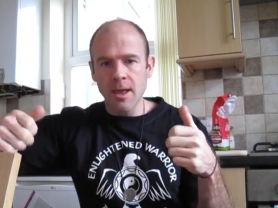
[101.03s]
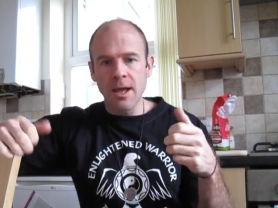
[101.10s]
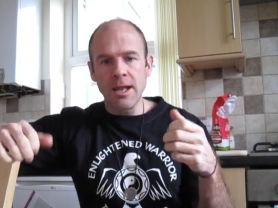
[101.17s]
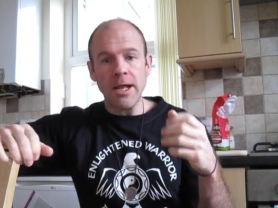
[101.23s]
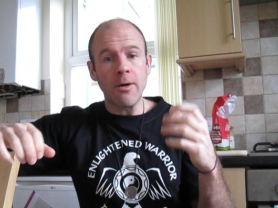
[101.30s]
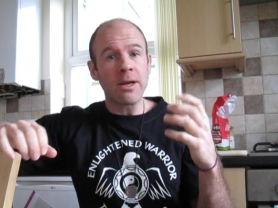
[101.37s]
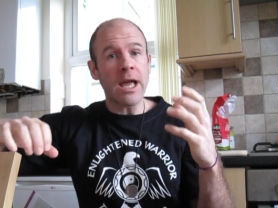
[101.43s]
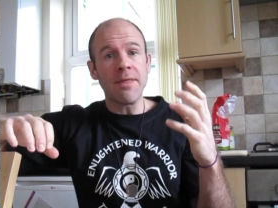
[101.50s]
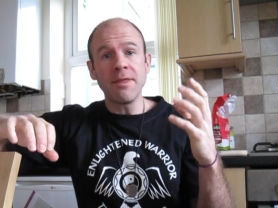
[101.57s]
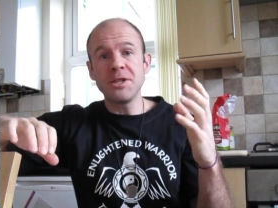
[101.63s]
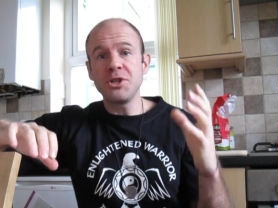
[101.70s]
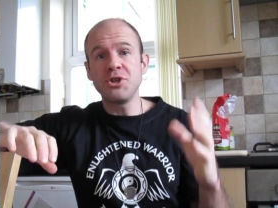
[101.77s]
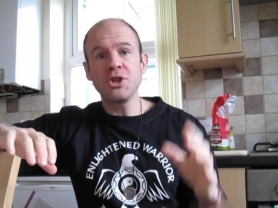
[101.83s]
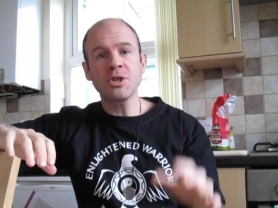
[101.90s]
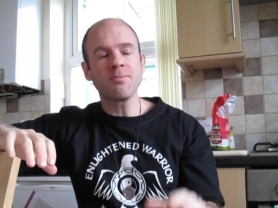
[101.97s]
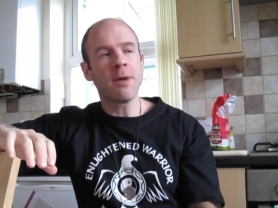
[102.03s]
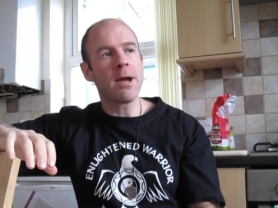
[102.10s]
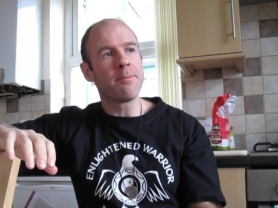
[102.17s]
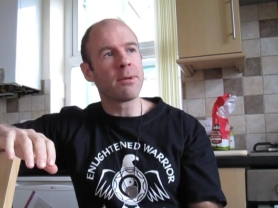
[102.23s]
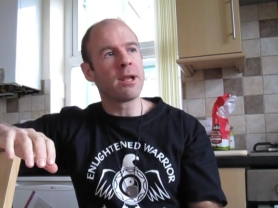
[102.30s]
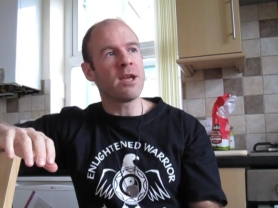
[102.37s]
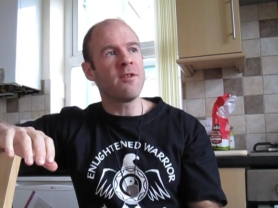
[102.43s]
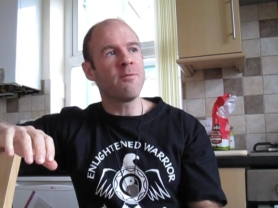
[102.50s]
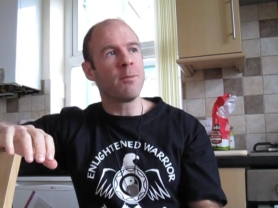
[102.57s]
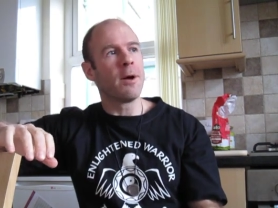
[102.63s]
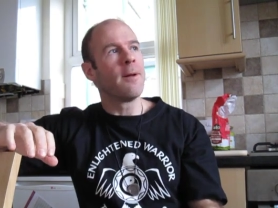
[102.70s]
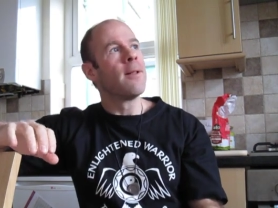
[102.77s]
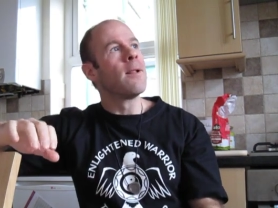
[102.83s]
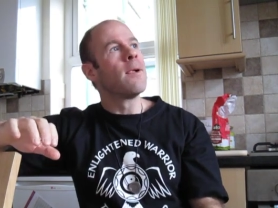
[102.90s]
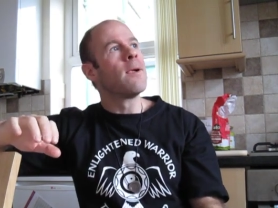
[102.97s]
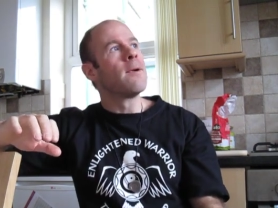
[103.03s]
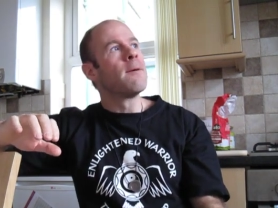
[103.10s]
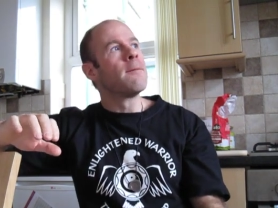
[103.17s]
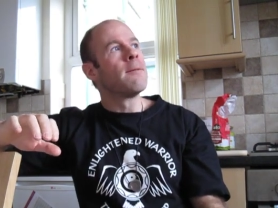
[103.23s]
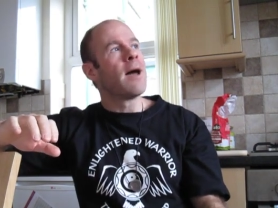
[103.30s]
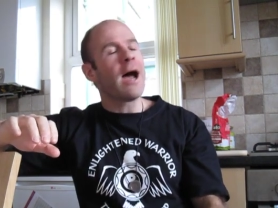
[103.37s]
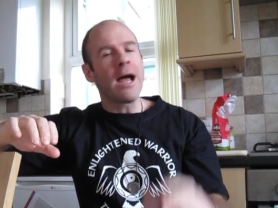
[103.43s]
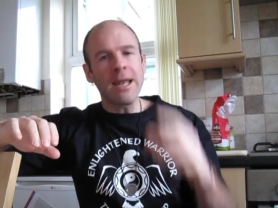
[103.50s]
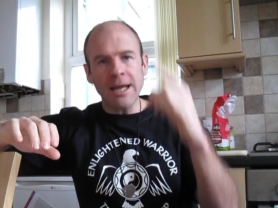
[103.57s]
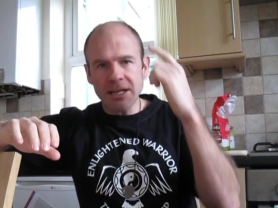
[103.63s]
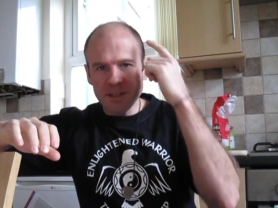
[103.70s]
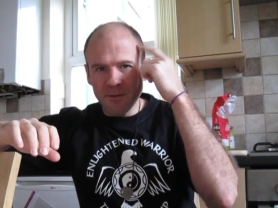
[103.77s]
Now, again, this is just my belief, but I like